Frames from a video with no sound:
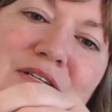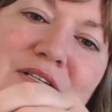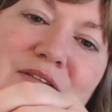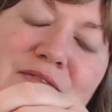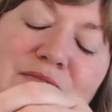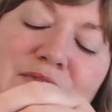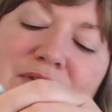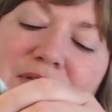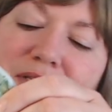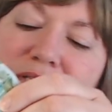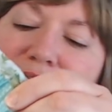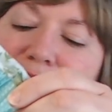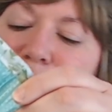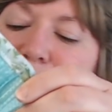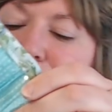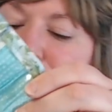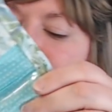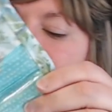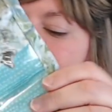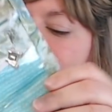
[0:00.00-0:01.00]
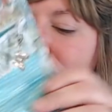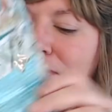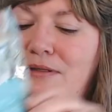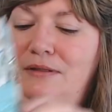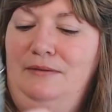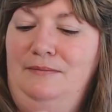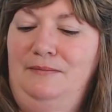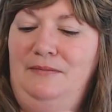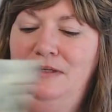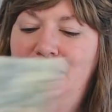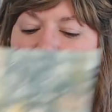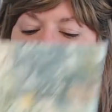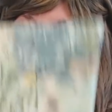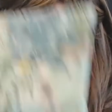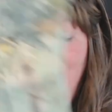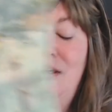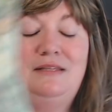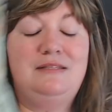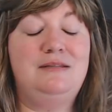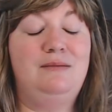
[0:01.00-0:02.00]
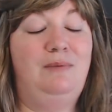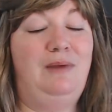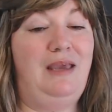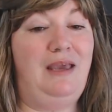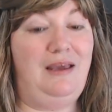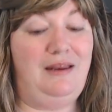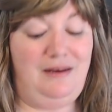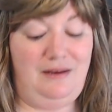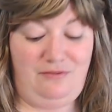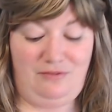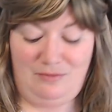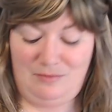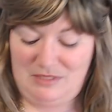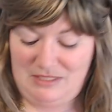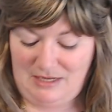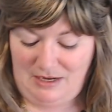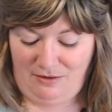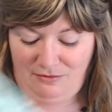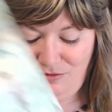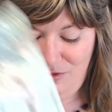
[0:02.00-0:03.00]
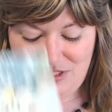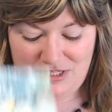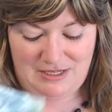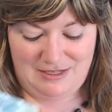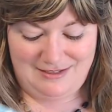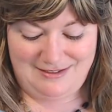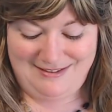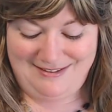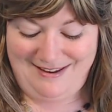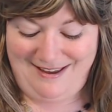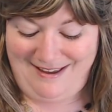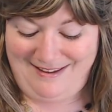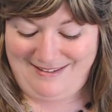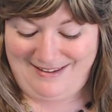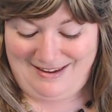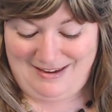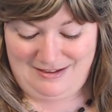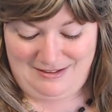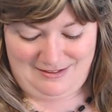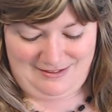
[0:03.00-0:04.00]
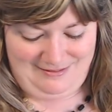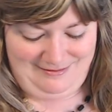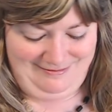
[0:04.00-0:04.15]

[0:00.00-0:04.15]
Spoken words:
for the zipper pull. You get some candy from Steph, which I did not eat,